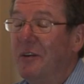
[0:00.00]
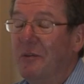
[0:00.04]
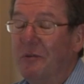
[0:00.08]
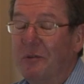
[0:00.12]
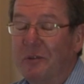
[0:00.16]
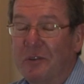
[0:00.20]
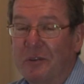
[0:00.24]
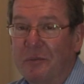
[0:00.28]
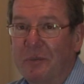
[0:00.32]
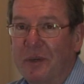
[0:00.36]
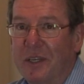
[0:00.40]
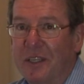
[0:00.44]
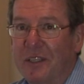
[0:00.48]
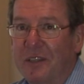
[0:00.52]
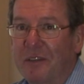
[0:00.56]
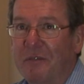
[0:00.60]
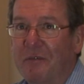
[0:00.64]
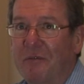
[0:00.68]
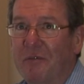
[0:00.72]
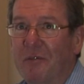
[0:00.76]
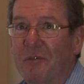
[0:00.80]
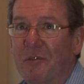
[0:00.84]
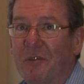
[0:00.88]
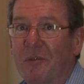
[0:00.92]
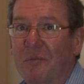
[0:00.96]
the automated
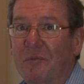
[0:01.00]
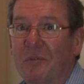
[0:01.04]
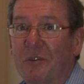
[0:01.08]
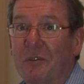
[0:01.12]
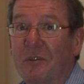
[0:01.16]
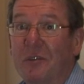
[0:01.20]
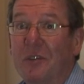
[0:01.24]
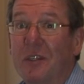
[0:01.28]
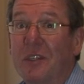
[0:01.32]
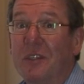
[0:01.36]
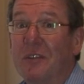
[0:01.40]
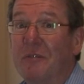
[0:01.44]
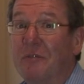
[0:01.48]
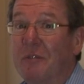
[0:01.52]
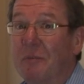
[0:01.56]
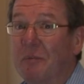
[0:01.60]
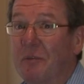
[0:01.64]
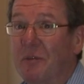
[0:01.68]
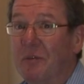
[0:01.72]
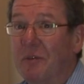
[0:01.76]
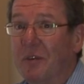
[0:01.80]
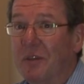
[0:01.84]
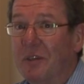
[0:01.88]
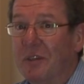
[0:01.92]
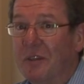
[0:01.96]
form using the
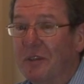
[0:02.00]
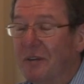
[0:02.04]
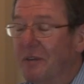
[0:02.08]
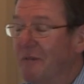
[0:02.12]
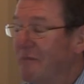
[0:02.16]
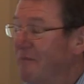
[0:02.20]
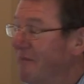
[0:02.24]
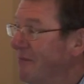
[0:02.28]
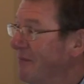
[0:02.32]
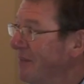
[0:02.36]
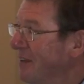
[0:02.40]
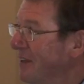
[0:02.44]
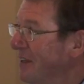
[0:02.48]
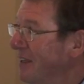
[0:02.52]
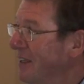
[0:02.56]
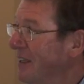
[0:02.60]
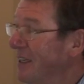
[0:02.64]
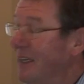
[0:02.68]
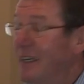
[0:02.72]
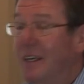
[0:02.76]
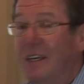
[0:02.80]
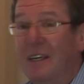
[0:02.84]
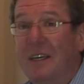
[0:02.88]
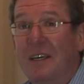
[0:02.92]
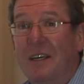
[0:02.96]
reporter.
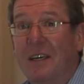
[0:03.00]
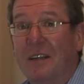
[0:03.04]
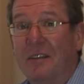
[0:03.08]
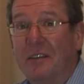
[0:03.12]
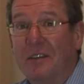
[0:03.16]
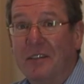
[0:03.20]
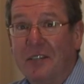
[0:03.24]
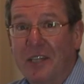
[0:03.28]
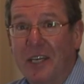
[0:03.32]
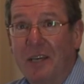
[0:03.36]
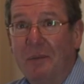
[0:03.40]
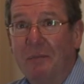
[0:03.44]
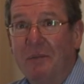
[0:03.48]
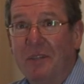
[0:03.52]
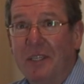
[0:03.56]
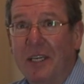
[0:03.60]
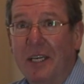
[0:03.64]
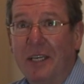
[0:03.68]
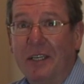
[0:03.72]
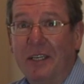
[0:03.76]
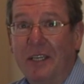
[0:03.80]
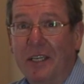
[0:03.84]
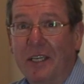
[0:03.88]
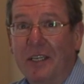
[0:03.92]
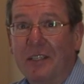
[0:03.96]
And the same
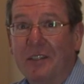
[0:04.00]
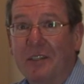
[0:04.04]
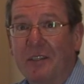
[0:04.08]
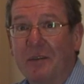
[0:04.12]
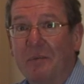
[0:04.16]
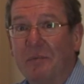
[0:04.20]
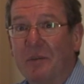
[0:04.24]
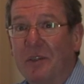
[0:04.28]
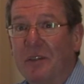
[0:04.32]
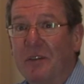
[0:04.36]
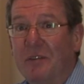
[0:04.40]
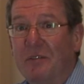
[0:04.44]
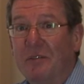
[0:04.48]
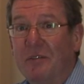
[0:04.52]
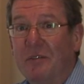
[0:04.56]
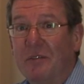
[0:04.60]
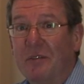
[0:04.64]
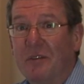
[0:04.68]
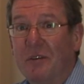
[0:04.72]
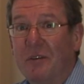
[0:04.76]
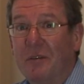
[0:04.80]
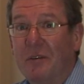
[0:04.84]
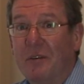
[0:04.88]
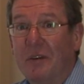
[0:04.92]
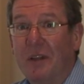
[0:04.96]
techniques can be used
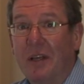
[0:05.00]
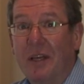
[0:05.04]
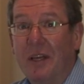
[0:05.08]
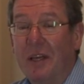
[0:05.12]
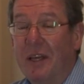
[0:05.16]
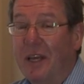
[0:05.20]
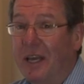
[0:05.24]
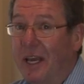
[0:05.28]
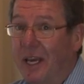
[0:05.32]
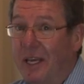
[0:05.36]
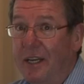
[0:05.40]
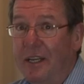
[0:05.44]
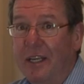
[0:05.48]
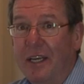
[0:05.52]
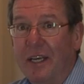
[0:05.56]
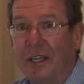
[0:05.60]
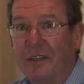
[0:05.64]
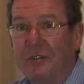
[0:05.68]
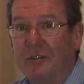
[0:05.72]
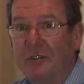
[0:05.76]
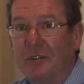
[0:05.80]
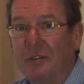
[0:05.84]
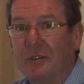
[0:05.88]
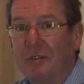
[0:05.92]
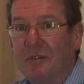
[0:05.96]
on any
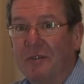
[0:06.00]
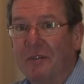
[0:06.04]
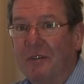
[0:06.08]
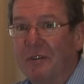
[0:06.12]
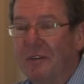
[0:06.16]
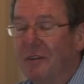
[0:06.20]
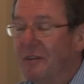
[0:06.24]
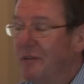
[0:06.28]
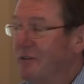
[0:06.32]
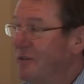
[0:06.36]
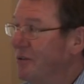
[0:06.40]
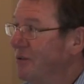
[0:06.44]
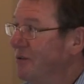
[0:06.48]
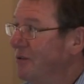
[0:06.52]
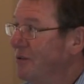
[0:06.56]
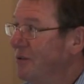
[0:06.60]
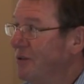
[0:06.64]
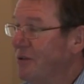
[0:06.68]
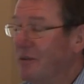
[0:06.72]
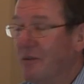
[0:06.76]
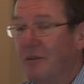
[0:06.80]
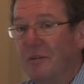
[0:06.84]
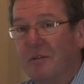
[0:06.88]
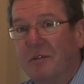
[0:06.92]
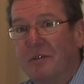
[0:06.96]
engine, 2
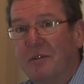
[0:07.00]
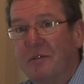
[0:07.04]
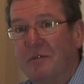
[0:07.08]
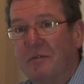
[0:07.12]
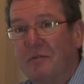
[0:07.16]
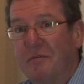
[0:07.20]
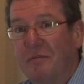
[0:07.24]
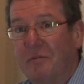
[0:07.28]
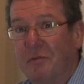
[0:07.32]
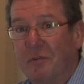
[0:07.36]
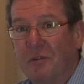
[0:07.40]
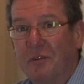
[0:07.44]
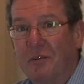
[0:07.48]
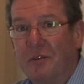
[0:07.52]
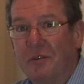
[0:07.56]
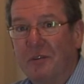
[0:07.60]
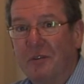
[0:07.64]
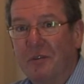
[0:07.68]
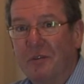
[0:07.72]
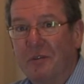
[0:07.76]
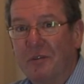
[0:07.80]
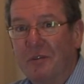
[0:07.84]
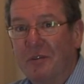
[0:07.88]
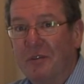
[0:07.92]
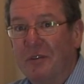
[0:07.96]
strokes, 4
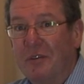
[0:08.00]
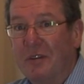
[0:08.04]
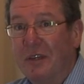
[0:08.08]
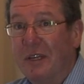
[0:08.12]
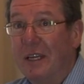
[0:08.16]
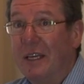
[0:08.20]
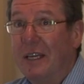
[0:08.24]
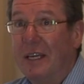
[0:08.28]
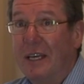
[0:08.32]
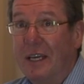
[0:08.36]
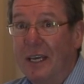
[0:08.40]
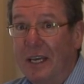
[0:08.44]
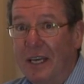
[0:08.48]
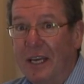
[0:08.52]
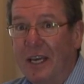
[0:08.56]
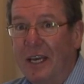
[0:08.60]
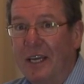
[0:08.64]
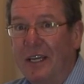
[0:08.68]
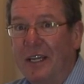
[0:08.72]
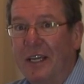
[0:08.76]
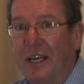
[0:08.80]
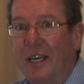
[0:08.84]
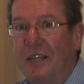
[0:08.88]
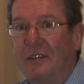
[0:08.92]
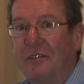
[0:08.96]
strokes,
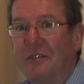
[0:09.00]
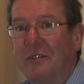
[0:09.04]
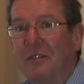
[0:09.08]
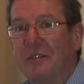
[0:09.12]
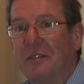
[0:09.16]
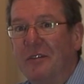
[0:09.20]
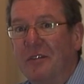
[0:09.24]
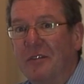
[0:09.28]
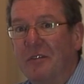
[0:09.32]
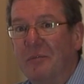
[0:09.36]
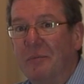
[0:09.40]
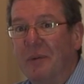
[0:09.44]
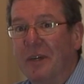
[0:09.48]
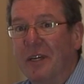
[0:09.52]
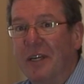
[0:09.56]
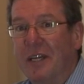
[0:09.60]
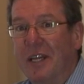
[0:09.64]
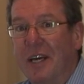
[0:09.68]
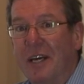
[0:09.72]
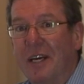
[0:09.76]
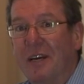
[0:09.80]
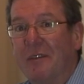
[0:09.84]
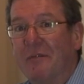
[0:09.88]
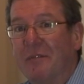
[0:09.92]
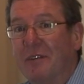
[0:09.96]
any engine that you might
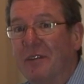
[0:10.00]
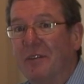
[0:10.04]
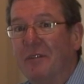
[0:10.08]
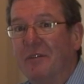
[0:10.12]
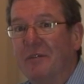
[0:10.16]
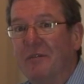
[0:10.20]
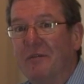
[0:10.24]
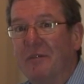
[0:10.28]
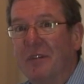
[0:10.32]
have in your